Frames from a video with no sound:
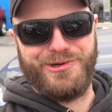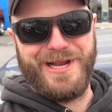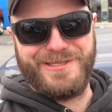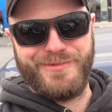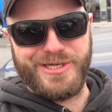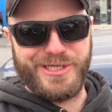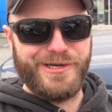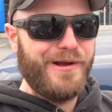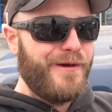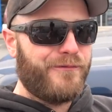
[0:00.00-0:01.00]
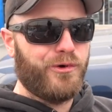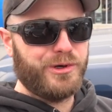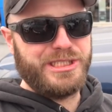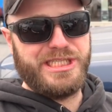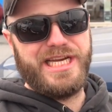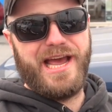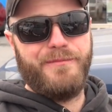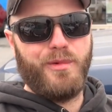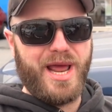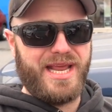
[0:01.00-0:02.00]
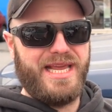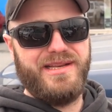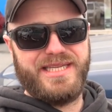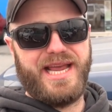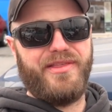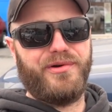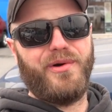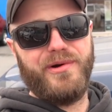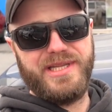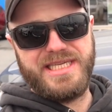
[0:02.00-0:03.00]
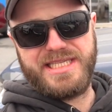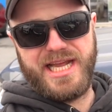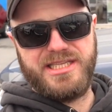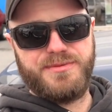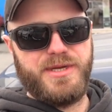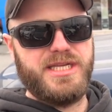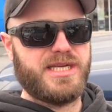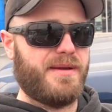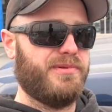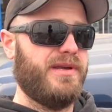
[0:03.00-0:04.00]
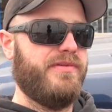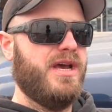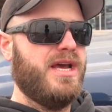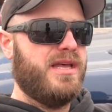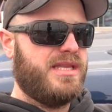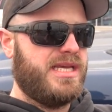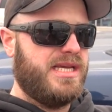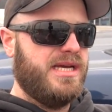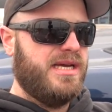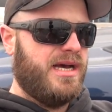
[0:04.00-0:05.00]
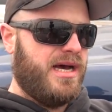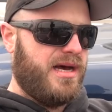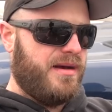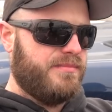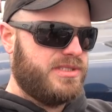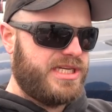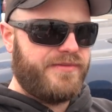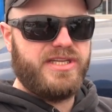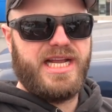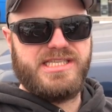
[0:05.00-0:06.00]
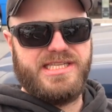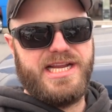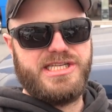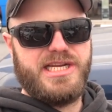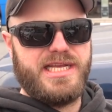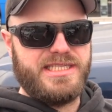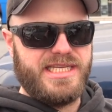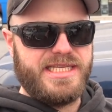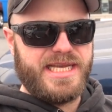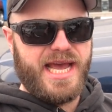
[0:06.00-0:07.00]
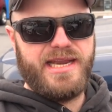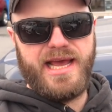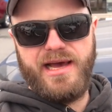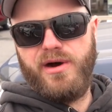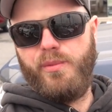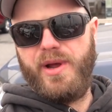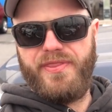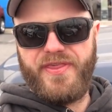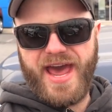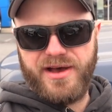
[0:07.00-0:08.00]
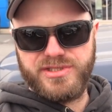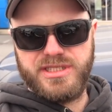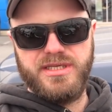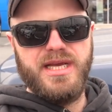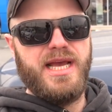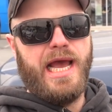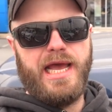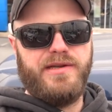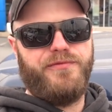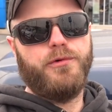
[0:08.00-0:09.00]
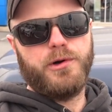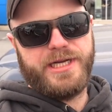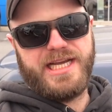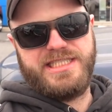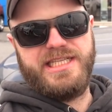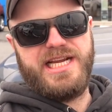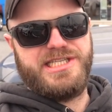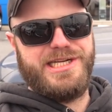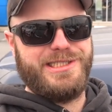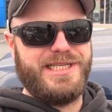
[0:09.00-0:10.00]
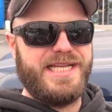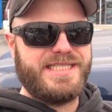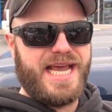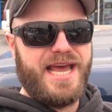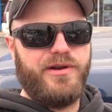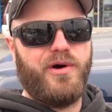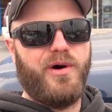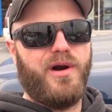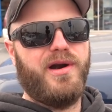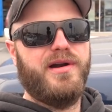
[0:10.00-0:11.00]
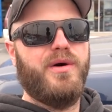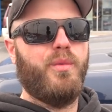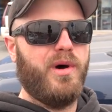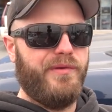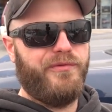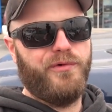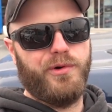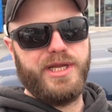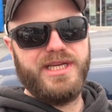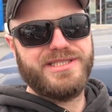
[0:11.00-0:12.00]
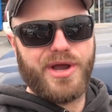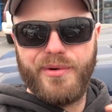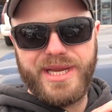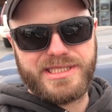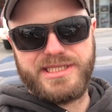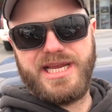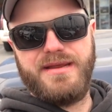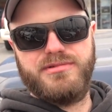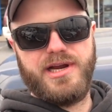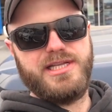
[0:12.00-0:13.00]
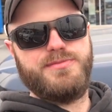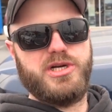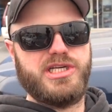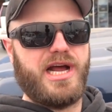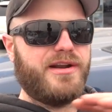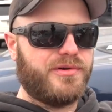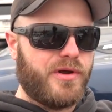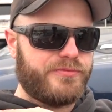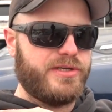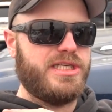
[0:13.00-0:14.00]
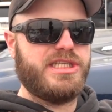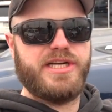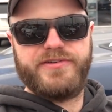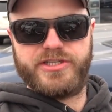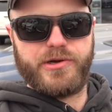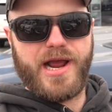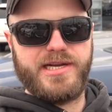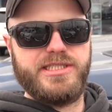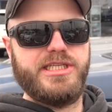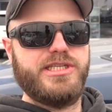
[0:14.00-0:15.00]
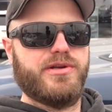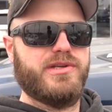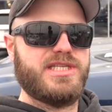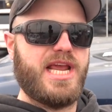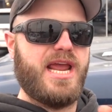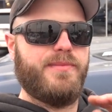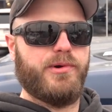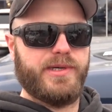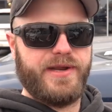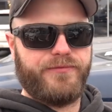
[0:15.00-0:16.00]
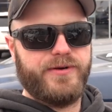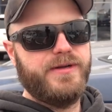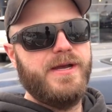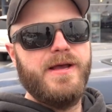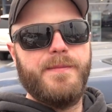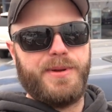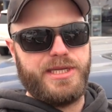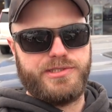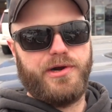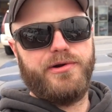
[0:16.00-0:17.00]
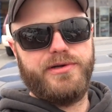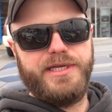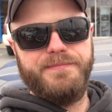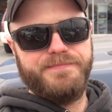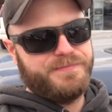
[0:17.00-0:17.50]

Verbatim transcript: transmission. Ford and GM went in together on these 10 speeds. I believe the Chevy designation is the 10L1000 and the Ford designation is the 10R140. So it's the same transmission. I don't know if the shift strategies are the same or different, but internally